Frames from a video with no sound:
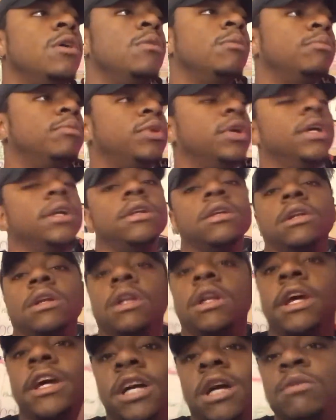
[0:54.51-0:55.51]
But
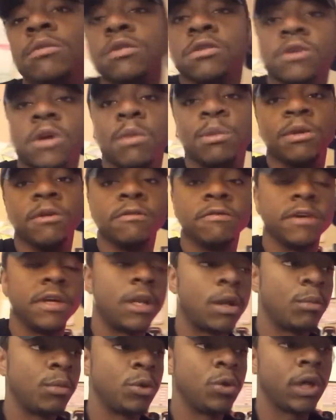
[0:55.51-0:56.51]
like, comment, subscribe on the vid.
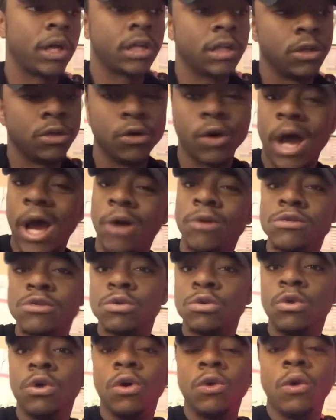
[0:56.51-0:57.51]
I'm gonna do like a little
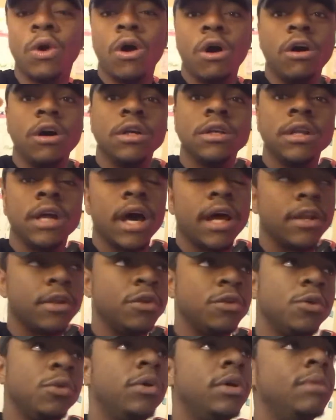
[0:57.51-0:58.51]
how-to on how to
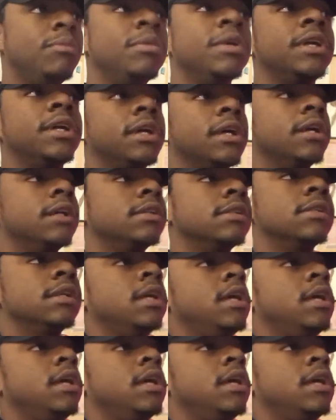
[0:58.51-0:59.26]
do it because